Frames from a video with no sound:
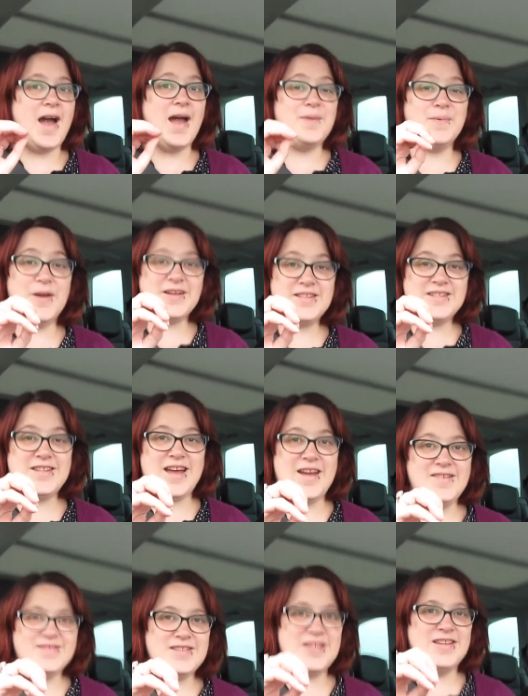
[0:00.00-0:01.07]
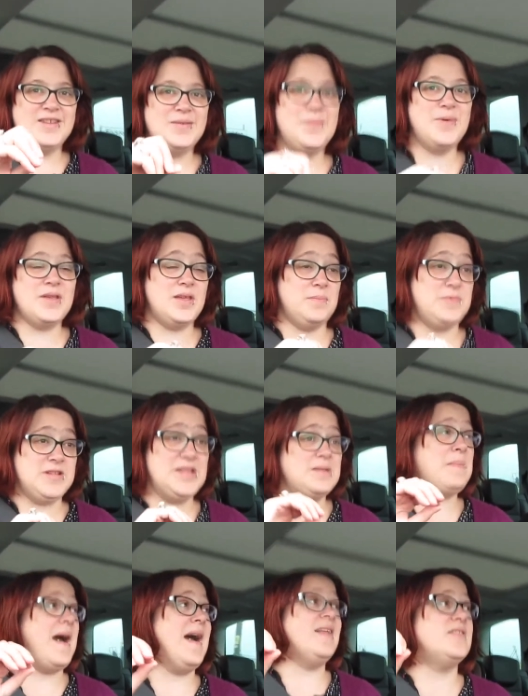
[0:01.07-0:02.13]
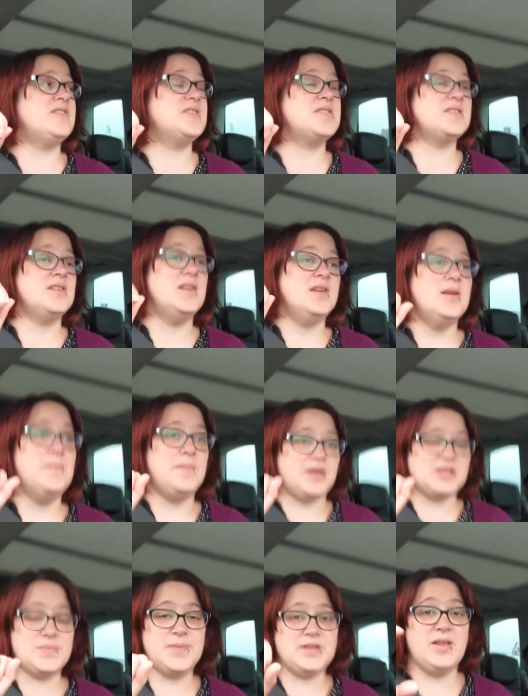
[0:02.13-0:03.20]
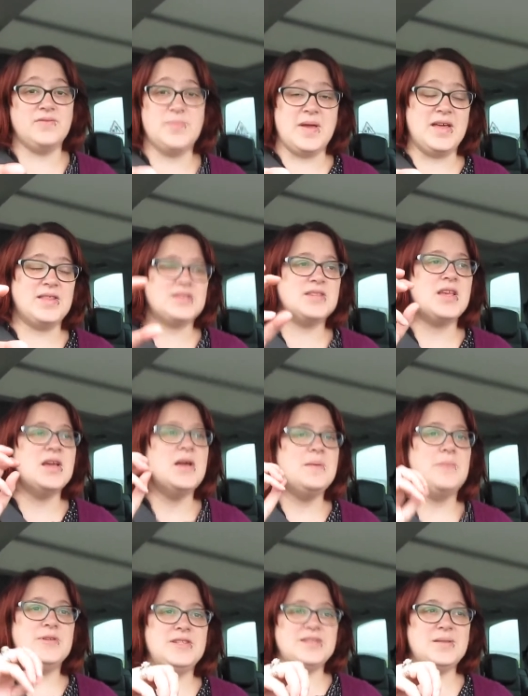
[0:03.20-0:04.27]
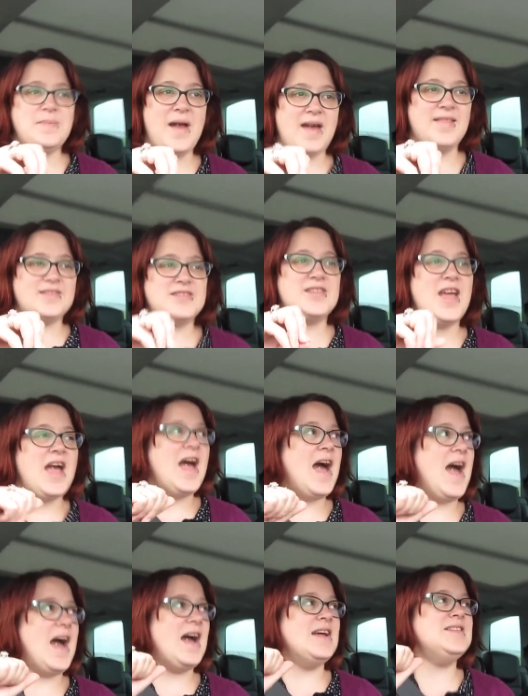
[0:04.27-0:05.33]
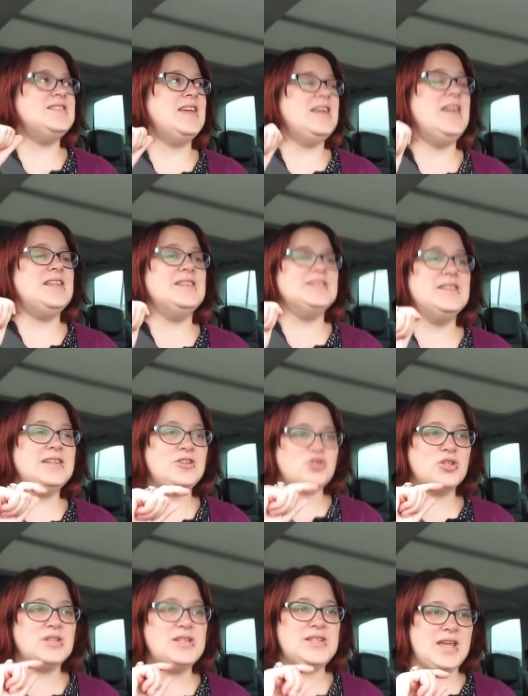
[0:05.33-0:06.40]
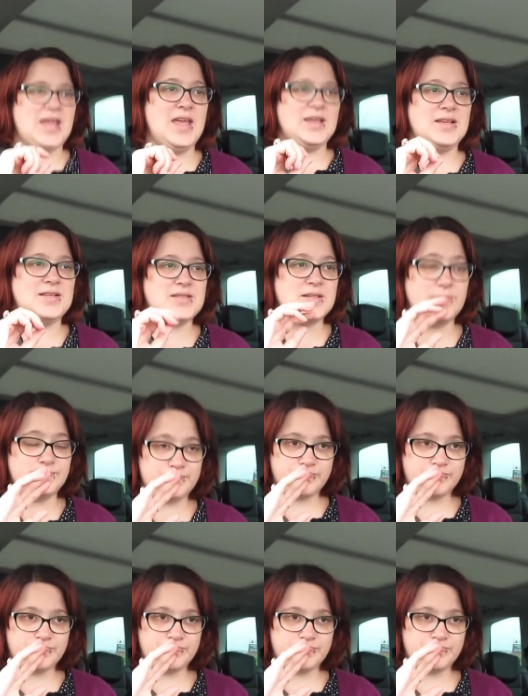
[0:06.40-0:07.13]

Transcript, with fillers: I worked it out, we did the maths, my husband loves maths, we did the maths, and it literally takes